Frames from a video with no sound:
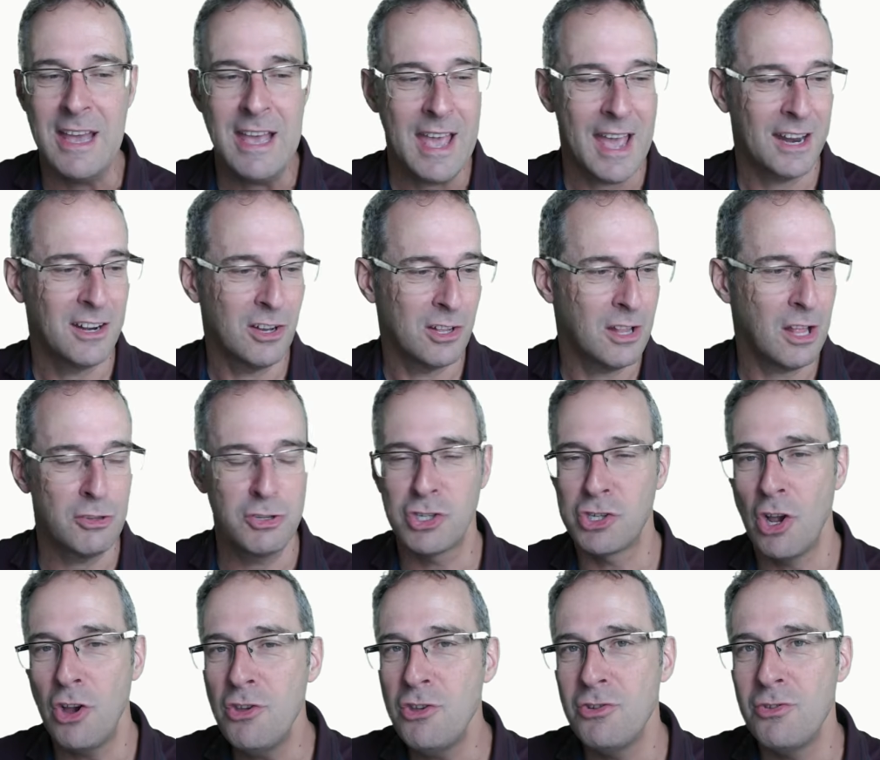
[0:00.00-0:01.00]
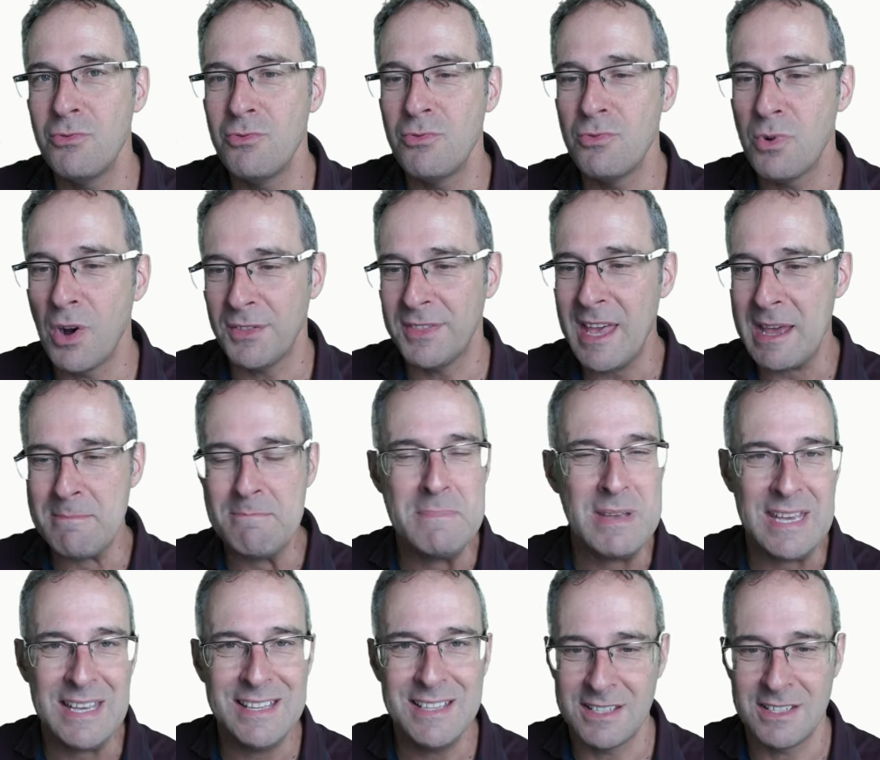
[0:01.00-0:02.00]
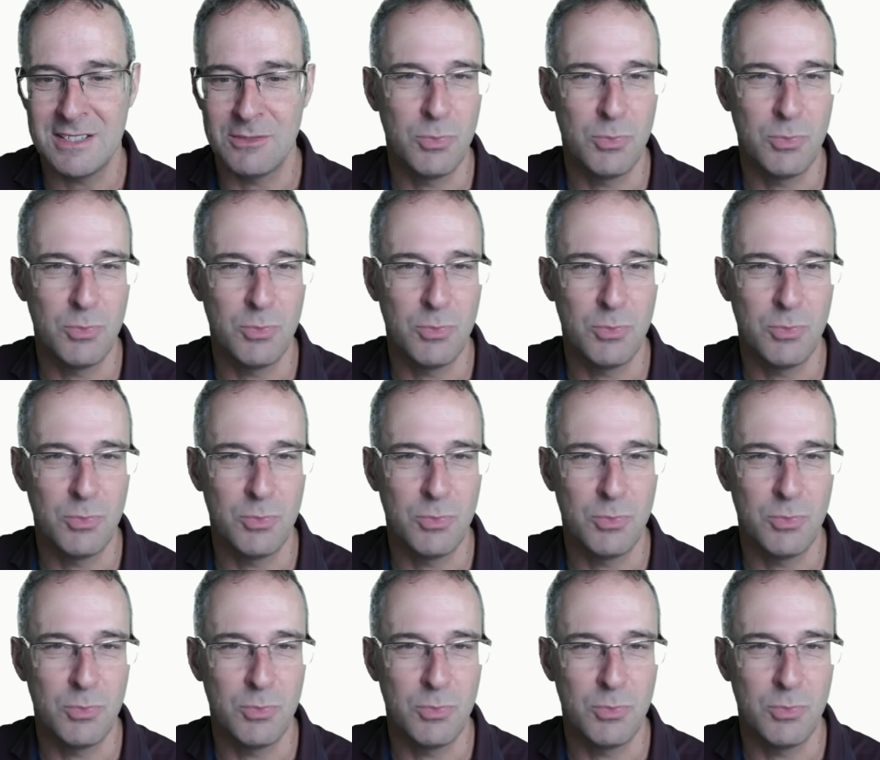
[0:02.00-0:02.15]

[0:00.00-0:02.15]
And I'll show you what that means,